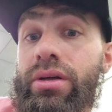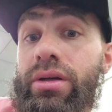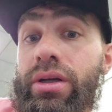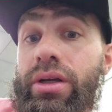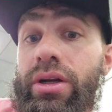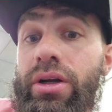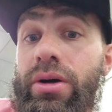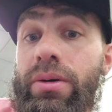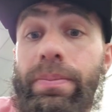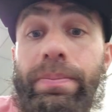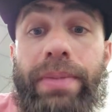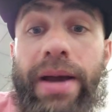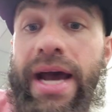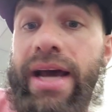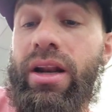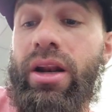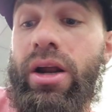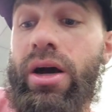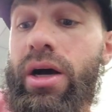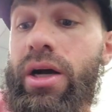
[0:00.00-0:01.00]
You know,
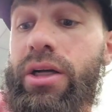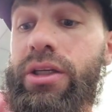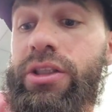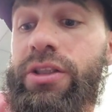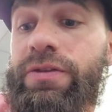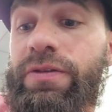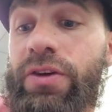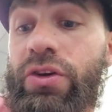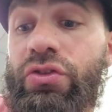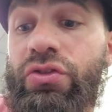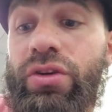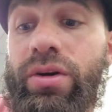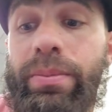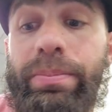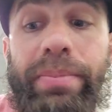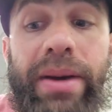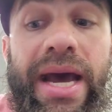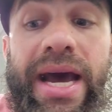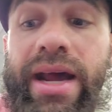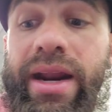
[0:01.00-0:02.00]
bad loss for sure.
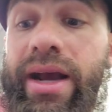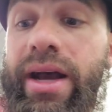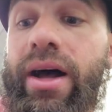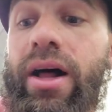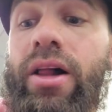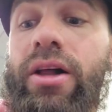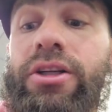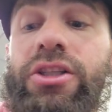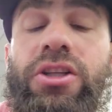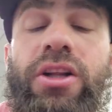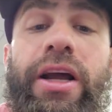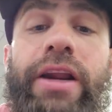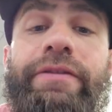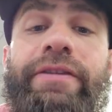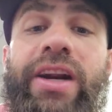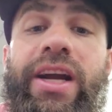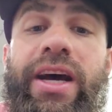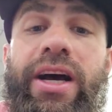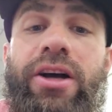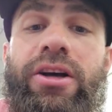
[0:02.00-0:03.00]
Bad L. It's not
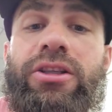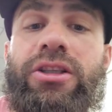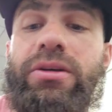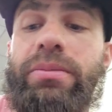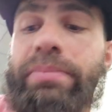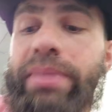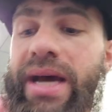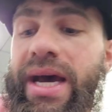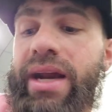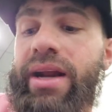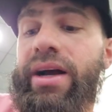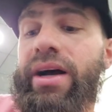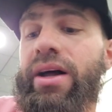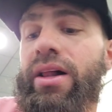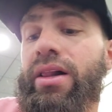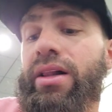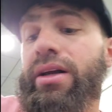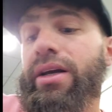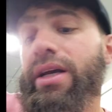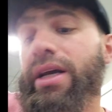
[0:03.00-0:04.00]
even an L. It's a bad
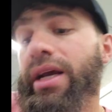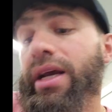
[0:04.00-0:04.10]
L.